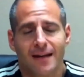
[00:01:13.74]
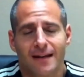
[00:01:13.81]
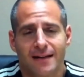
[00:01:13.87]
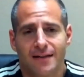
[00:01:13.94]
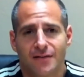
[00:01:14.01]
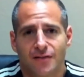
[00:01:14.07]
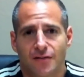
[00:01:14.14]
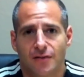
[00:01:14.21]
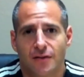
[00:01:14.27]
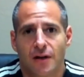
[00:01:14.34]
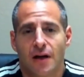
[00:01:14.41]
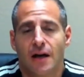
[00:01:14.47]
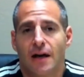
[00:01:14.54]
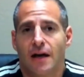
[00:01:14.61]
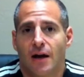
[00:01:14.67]
is to,
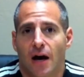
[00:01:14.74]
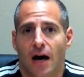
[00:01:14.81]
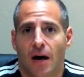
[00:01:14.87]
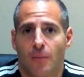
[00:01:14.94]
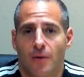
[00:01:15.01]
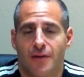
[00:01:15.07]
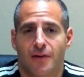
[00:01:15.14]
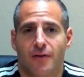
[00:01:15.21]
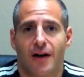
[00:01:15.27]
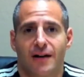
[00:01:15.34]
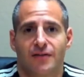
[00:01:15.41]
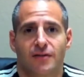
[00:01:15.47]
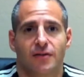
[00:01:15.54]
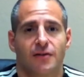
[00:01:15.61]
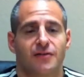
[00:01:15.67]
with your
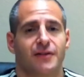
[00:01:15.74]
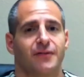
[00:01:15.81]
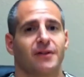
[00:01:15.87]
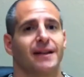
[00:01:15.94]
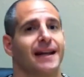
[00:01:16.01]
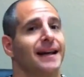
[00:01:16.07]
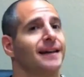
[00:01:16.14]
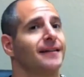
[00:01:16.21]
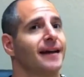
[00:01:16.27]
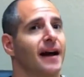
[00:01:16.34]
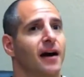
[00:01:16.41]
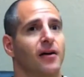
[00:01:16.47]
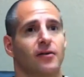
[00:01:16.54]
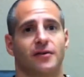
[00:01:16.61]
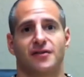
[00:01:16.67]
eyes closed, if you're laying
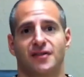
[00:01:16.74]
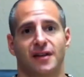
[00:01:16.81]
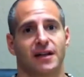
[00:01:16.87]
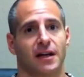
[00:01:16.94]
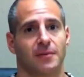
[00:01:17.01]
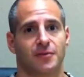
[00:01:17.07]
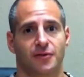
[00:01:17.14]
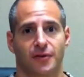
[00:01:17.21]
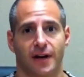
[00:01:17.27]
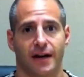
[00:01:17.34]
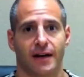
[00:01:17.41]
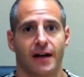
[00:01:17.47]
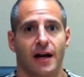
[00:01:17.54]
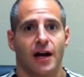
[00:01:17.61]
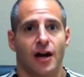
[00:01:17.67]
down or sitting up
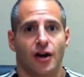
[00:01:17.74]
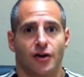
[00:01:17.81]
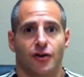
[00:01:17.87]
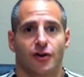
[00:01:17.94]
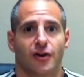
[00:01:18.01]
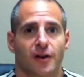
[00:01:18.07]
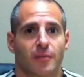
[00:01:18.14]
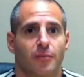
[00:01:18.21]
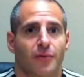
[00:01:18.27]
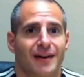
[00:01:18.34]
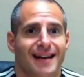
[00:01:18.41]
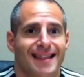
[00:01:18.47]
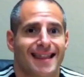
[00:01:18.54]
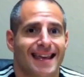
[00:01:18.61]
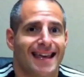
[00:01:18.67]
straight, you're going to
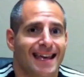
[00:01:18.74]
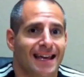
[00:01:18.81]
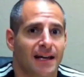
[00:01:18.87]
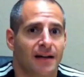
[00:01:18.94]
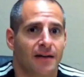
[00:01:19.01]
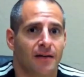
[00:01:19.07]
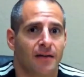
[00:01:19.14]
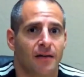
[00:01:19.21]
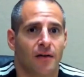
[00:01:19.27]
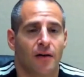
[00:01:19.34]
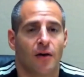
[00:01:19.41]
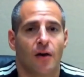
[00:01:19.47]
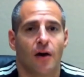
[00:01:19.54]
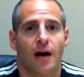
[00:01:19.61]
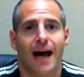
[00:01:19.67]
breathe in
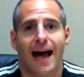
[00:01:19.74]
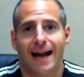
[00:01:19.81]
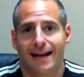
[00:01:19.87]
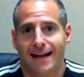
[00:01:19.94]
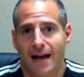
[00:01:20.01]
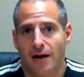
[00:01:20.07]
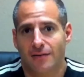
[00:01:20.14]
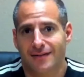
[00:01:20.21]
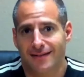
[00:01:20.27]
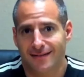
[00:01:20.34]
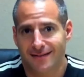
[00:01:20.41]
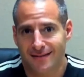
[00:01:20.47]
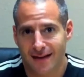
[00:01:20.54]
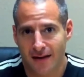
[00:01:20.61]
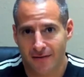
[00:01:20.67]
and count to
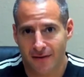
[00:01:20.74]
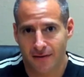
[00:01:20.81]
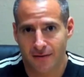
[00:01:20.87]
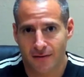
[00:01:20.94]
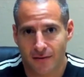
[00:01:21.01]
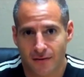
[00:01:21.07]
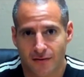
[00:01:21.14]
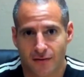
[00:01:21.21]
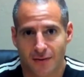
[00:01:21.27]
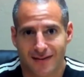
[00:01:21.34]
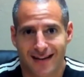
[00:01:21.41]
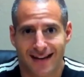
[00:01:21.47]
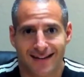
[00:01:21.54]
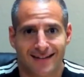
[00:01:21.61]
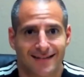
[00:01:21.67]
7. So it
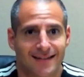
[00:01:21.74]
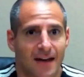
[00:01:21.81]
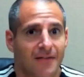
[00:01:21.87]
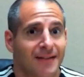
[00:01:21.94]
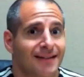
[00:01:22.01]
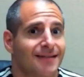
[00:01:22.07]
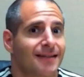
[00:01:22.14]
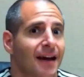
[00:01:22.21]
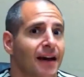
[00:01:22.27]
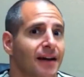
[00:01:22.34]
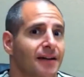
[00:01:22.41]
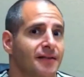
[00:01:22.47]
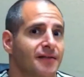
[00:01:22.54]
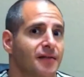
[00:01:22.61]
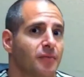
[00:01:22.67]
takes 7
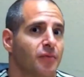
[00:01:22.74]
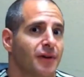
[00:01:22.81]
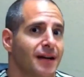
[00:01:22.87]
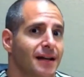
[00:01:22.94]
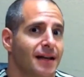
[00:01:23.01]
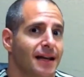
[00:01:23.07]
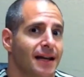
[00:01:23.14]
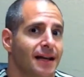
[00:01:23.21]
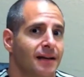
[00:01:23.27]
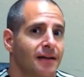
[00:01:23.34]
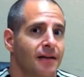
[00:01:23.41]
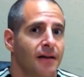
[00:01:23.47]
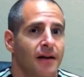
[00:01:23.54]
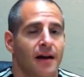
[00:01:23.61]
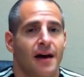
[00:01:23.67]
seconds to breathe
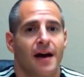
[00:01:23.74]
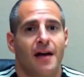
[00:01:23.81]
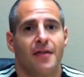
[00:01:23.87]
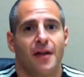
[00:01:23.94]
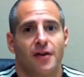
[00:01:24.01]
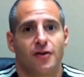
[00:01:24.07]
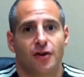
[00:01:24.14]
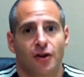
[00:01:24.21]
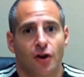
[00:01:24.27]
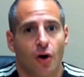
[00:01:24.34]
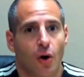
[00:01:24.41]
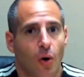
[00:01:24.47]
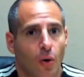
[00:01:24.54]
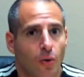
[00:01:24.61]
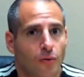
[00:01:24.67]
in, then you're going to
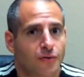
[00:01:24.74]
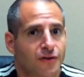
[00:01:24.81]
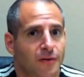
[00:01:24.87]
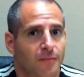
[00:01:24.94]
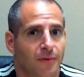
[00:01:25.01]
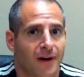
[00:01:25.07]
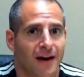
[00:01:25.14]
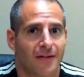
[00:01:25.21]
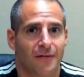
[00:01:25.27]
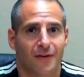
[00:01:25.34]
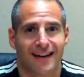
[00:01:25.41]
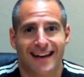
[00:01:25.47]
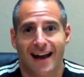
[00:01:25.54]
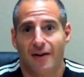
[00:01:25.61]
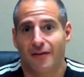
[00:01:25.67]
hold your breath for a
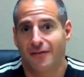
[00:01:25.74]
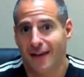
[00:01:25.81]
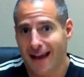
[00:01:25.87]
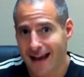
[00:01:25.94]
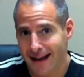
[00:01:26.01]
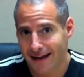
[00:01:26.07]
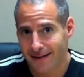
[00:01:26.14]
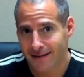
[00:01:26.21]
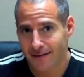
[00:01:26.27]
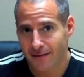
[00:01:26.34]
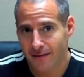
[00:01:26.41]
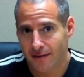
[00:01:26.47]
count of 8,